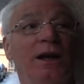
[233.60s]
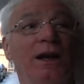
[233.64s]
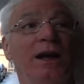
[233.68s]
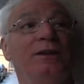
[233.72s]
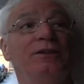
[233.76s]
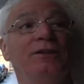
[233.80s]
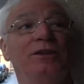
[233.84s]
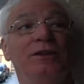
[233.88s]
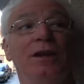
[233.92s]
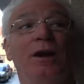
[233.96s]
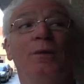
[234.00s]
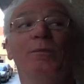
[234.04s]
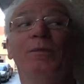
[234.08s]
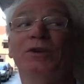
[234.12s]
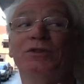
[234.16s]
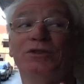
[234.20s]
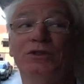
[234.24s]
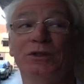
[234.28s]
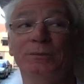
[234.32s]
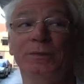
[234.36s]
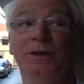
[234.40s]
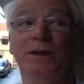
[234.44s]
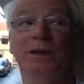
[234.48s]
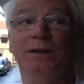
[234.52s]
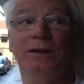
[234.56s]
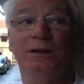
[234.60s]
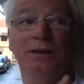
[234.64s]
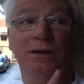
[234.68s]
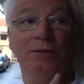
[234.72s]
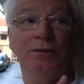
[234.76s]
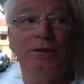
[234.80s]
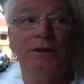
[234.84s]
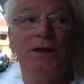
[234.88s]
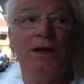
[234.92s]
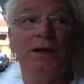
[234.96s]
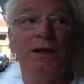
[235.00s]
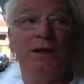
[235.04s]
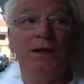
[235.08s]
And I must admit, the other
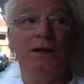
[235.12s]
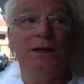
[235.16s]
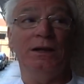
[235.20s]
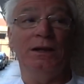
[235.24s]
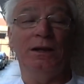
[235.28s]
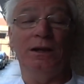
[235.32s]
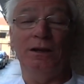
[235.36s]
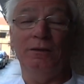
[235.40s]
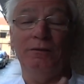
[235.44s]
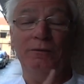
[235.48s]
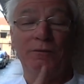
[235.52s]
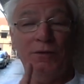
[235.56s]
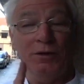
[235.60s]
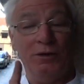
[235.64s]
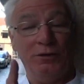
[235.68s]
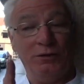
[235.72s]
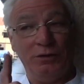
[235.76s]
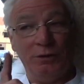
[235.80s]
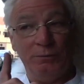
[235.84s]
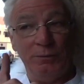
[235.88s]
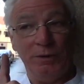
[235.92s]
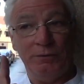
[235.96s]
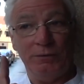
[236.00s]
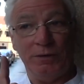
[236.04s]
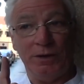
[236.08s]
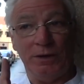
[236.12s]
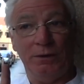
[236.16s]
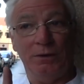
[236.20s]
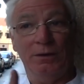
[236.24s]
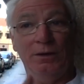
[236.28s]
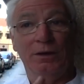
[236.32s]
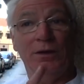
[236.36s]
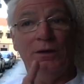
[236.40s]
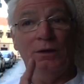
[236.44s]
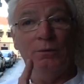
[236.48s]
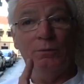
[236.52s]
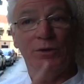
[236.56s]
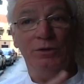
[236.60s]
day, the first time ever,
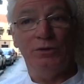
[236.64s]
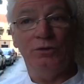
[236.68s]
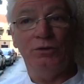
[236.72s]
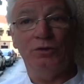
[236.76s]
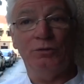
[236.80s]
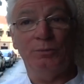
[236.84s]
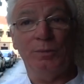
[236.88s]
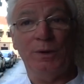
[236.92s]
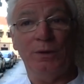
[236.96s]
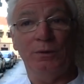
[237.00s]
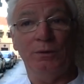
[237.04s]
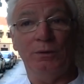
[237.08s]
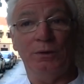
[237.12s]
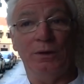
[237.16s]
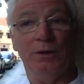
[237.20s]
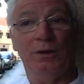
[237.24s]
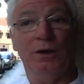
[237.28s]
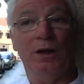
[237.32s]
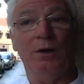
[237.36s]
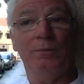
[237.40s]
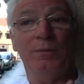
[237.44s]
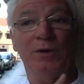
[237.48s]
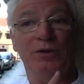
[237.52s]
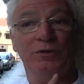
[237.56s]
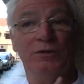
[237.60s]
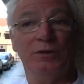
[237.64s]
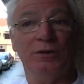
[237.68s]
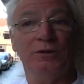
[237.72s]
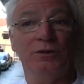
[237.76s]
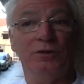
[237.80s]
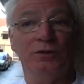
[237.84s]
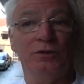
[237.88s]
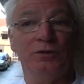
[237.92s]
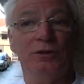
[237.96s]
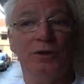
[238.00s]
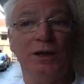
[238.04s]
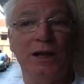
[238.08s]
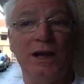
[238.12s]
when you spoke, I must have
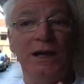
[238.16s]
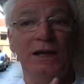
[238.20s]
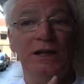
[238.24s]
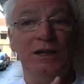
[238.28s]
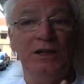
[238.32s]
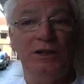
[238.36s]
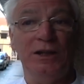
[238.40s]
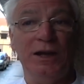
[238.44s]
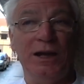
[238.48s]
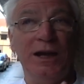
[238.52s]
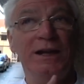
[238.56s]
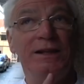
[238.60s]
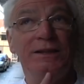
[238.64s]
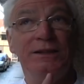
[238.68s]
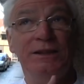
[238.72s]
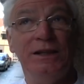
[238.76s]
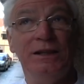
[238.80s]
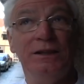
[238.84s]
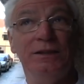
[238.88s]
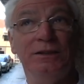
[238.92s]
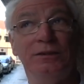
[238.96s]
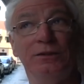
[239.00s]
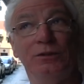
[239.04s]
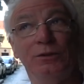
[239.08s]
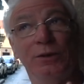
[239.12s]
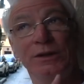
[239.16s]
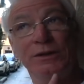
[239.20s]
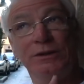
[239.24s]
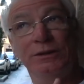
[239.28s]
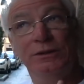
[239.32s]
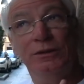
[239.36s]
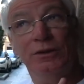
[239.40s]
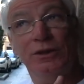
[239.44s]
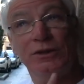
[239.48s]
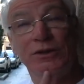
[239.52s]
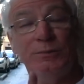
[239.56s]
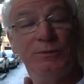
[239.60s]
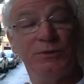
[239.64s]
understood 80 to
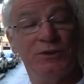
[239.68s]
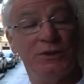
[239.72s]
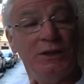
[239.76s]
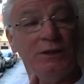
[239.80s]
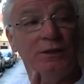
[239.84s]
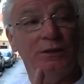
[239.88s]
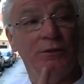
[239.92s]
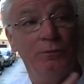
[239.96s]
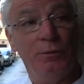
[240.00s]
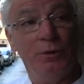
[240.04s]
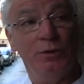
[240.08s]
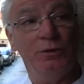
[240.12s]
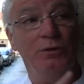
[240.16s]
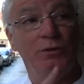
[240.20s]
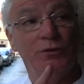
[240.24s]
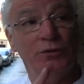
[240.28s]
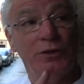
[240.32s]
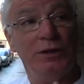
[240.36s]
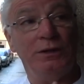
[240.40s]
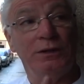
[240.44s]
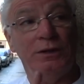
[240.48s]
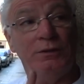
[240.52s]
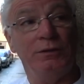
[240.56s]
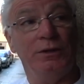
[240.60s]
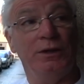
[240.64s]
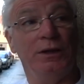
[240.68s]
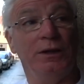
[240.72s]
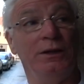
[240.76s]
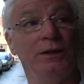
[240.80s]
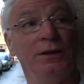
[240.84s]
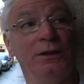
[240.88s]
90 percent of what you said the other day.